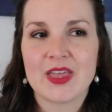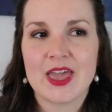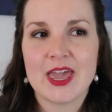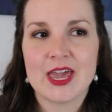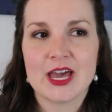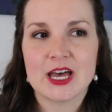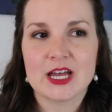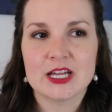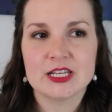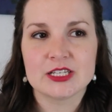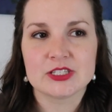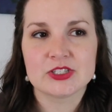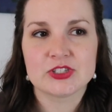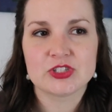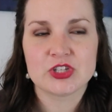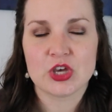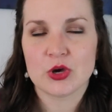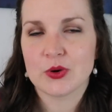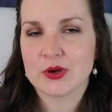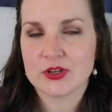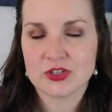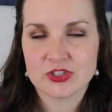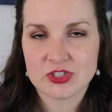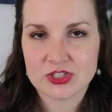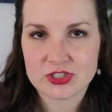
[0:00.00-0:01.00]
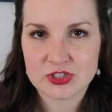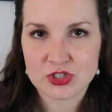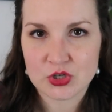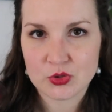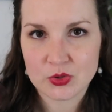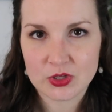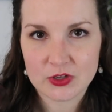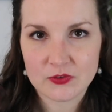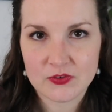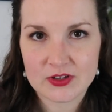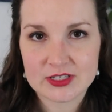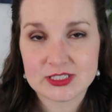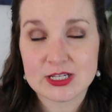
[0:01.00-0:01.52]
And so it's just a
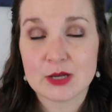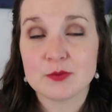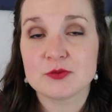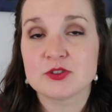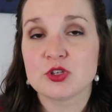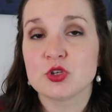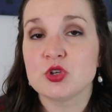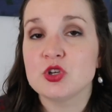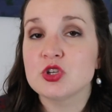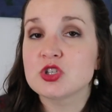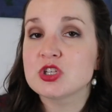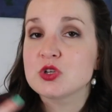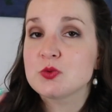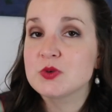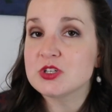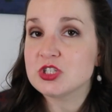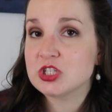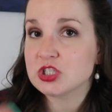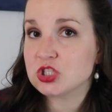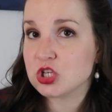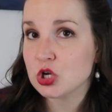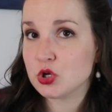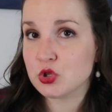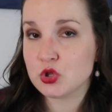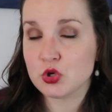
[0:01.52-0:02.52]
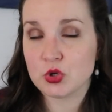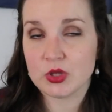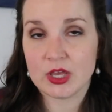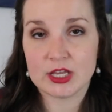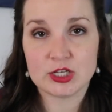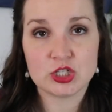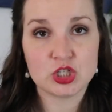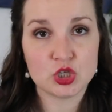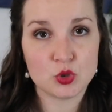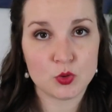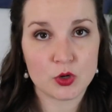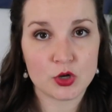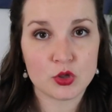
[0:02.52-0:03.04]
really fun time. So usually we just go through like
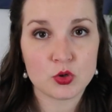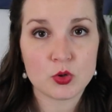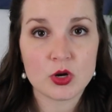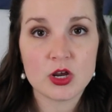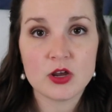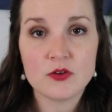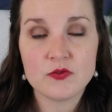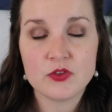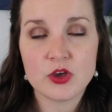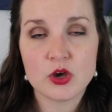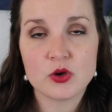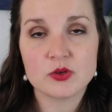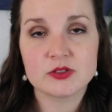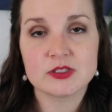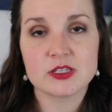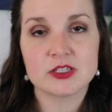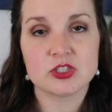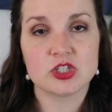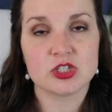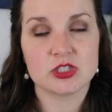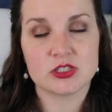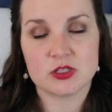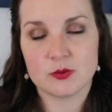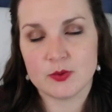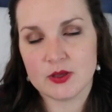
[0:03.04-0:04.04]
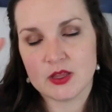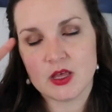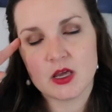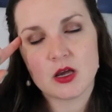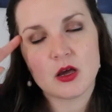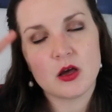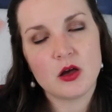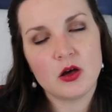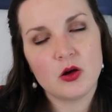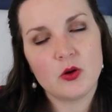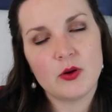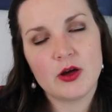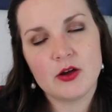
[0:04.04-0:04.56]
2 or 3 of those. It's just to be like,
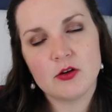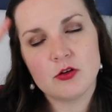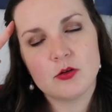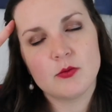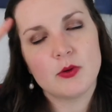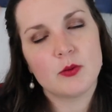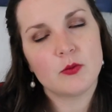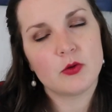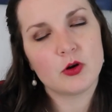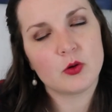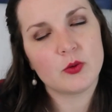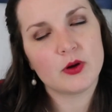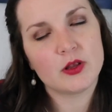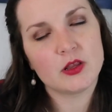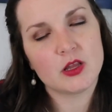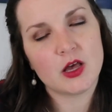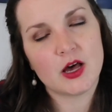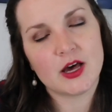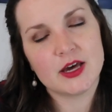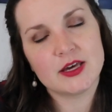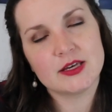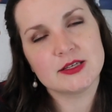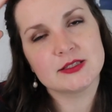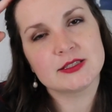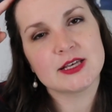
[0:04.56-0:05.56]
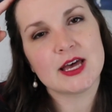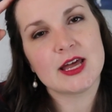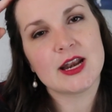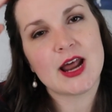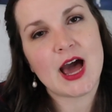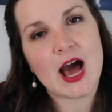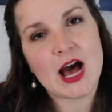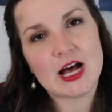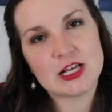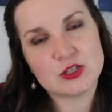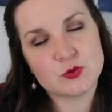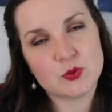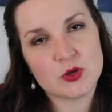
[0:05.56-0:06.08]
oh, I remember what La is. And
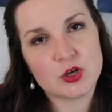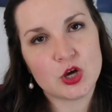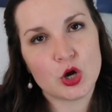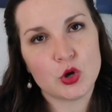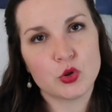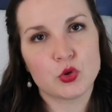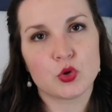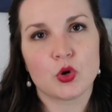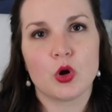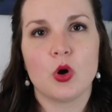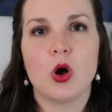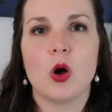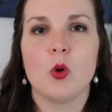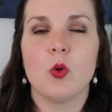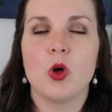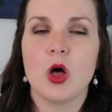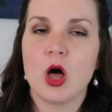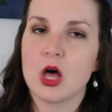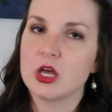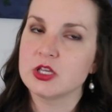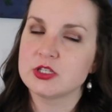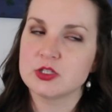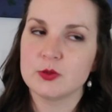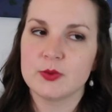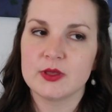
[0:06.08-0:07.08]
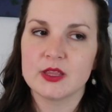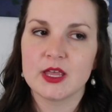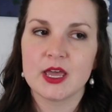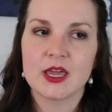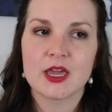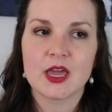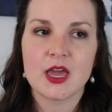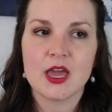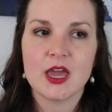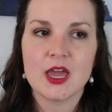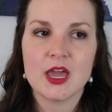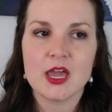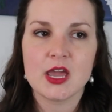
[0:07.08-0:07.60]
as we go through it, we'll also be like,
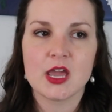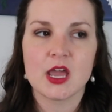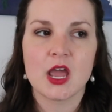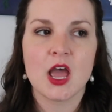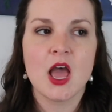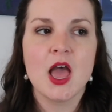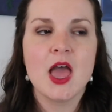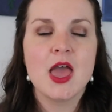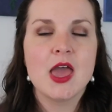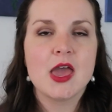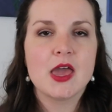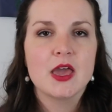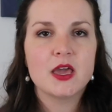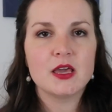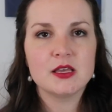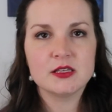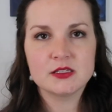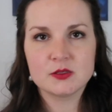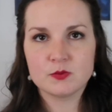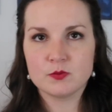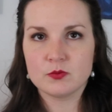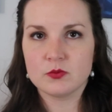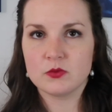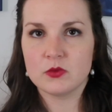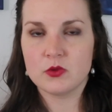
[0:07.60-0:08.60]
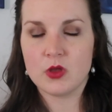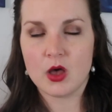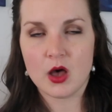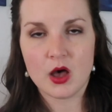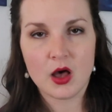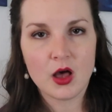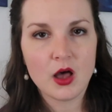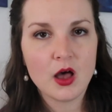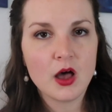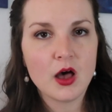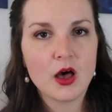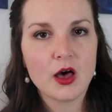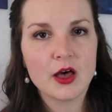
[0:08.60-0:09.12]
hey, is
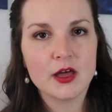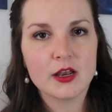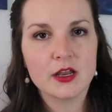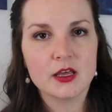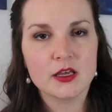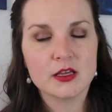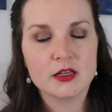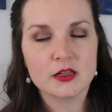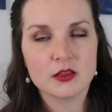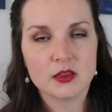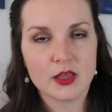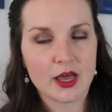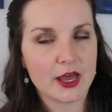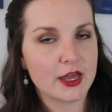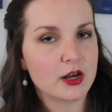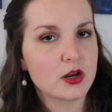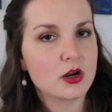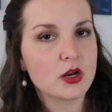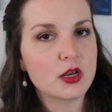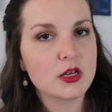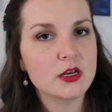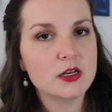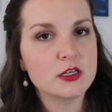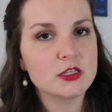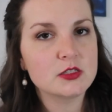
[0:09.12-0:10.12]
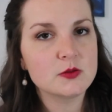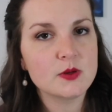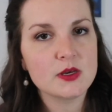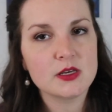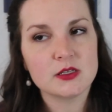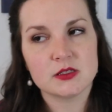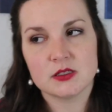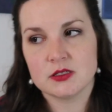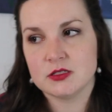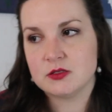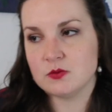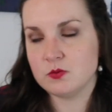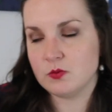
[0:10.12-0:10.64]
La on a liner in his
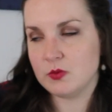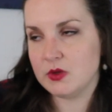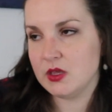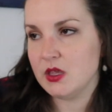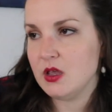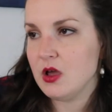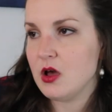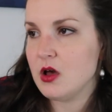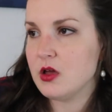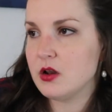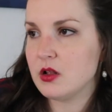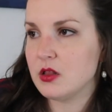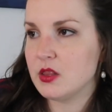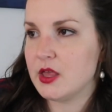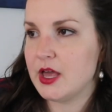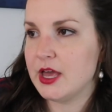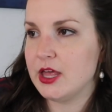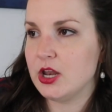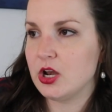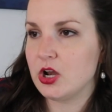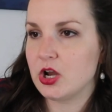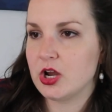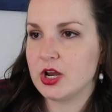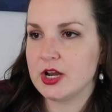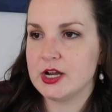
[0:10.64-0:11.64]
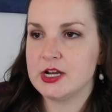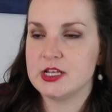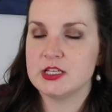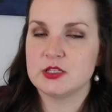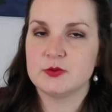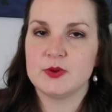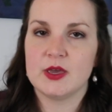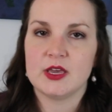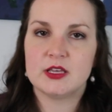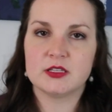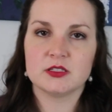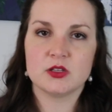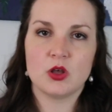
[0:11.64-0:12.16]
face? Is me on a liner in his
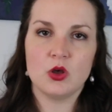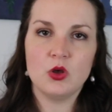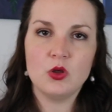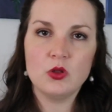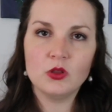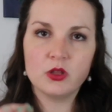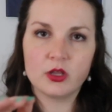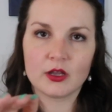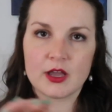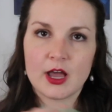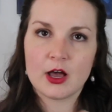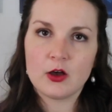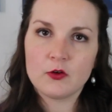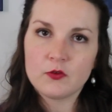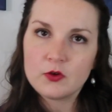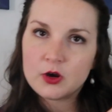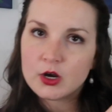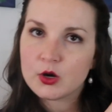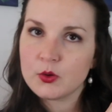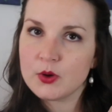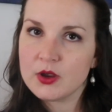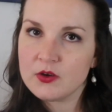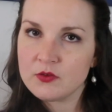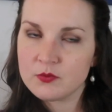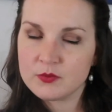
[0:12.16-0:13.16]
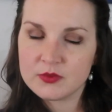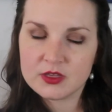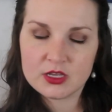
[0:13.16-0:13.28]
face? Oh, look how far away from